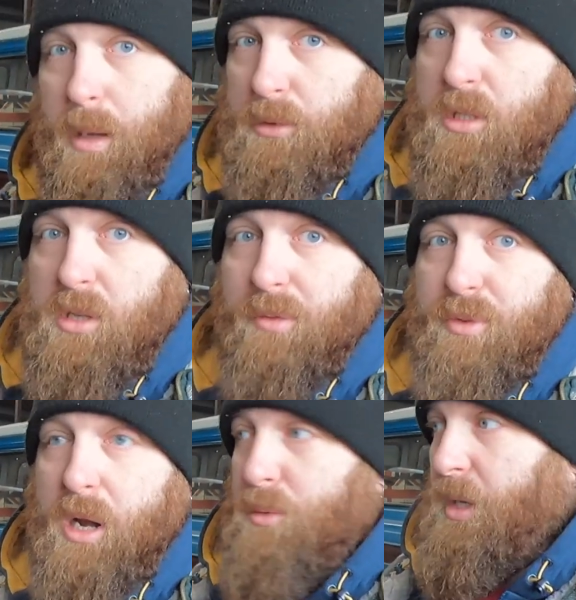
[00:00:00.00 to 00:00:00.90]
Maltins
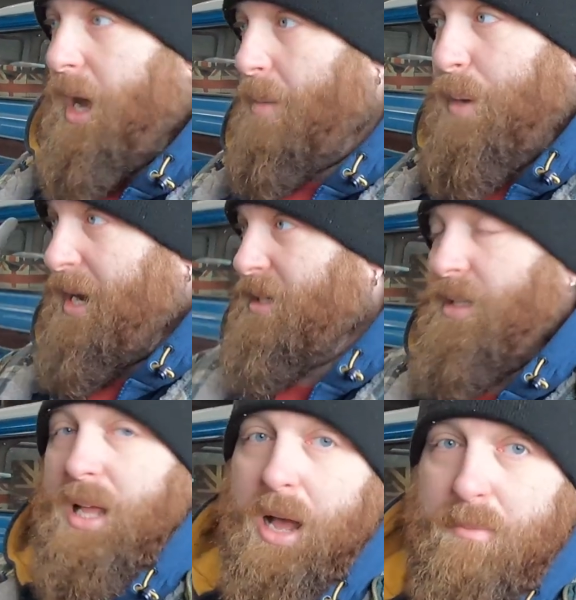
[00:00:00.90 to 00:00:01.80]
off-road, I'm
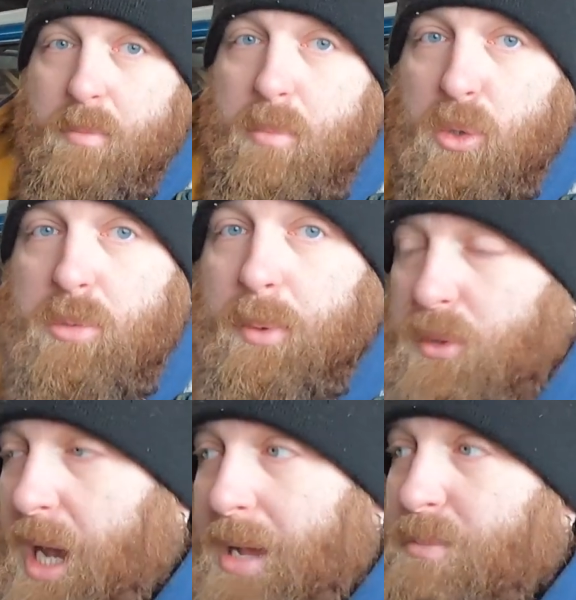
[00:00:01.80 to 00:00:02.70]
passing that
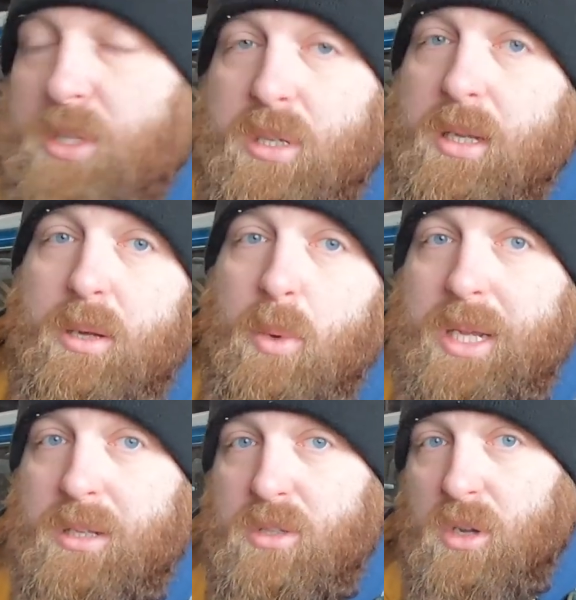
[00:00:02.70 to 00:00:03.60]
multiple times in a
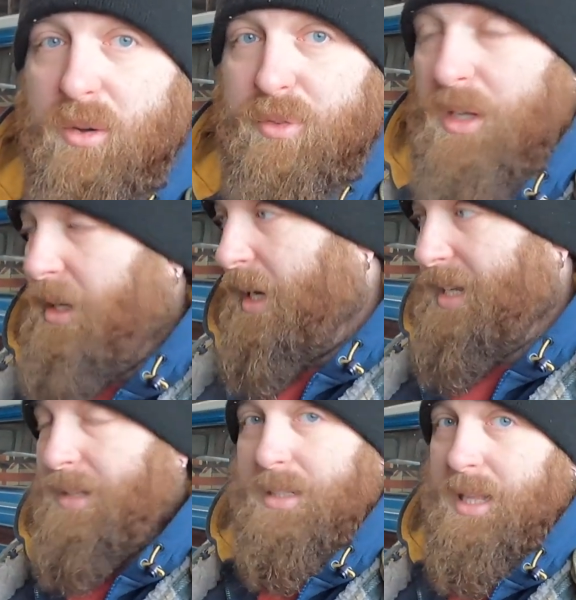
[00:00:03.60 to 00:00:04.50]
week and stuff.
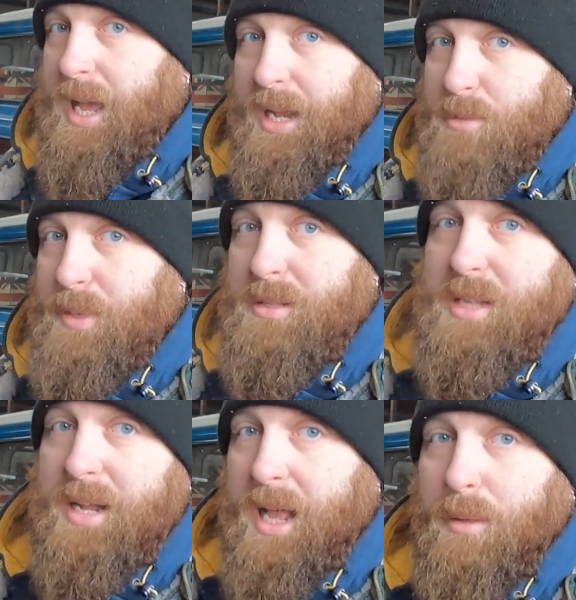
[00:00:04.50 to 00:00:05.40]
And Andy there has been
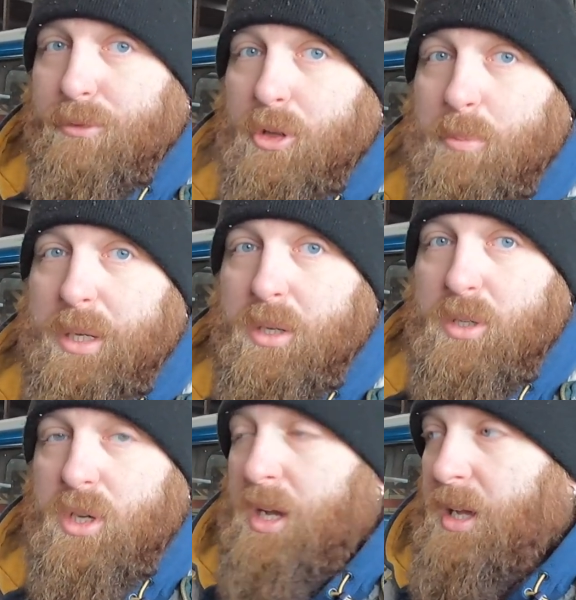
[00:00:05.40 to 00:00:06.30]
dead helpful
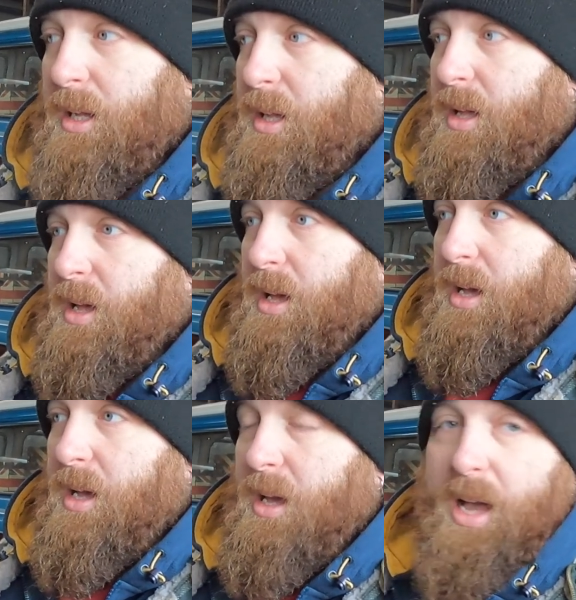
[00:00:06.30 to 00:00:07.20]
because
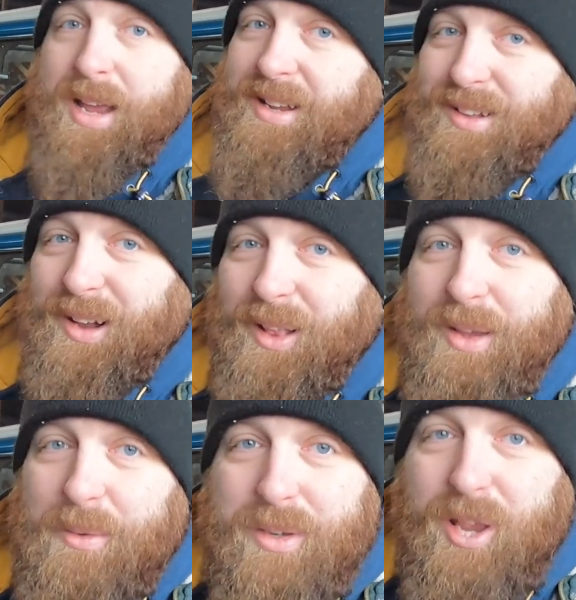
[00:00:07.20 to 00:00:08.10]
I ain't got a
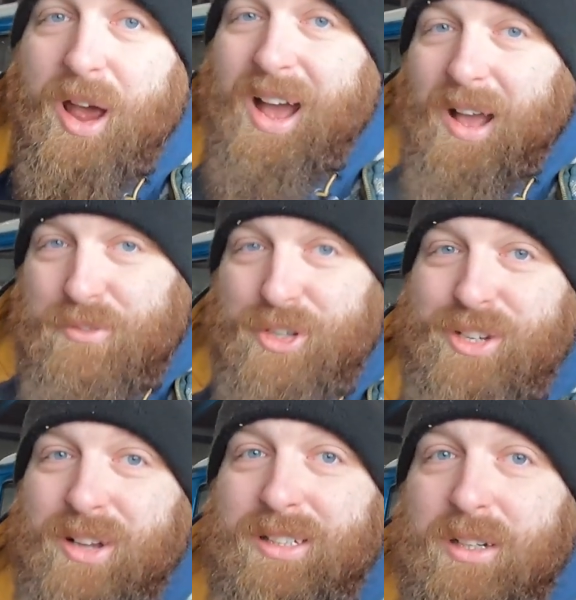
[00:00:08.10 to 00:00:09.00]
clue. So I've just
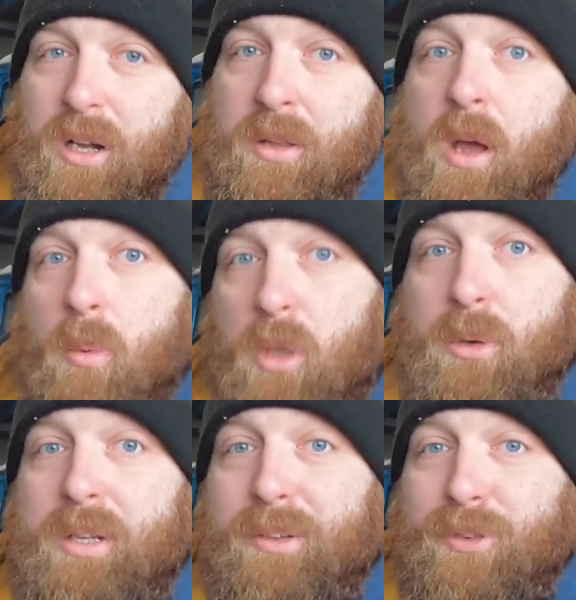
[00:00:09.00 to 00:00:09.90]
gone in and gone, what
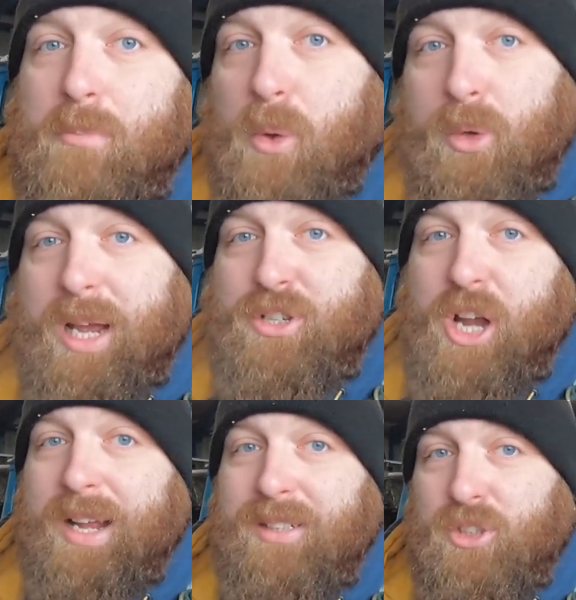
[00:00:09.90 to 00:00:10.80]
do I need for a bulkhead
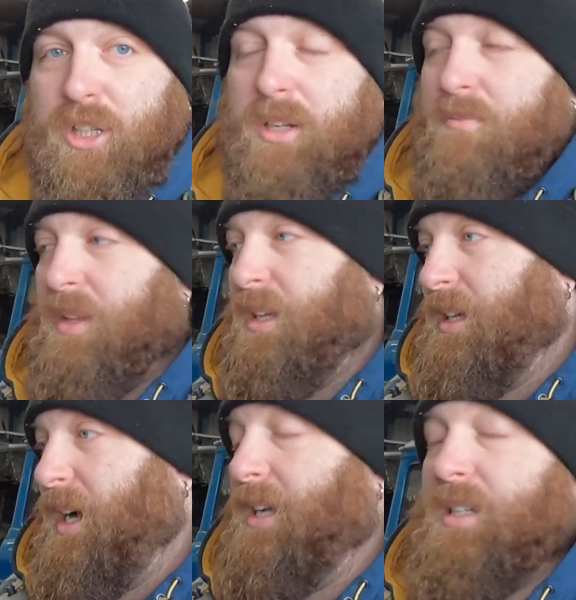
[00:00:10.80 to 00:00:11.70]
change?
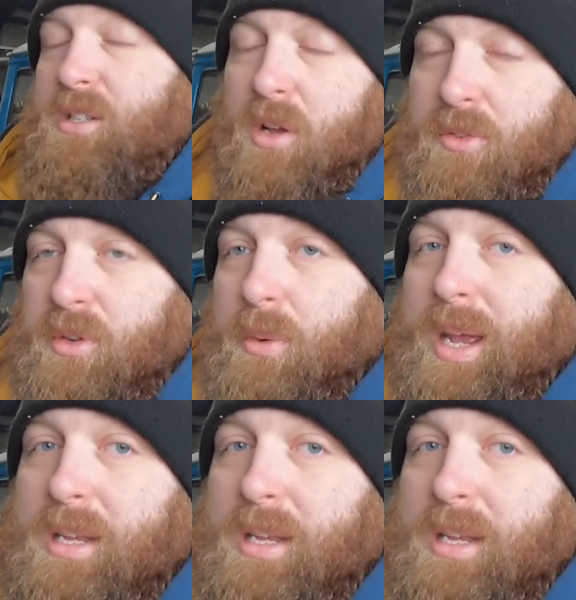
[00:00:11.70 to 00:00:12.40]
And he's gone through it.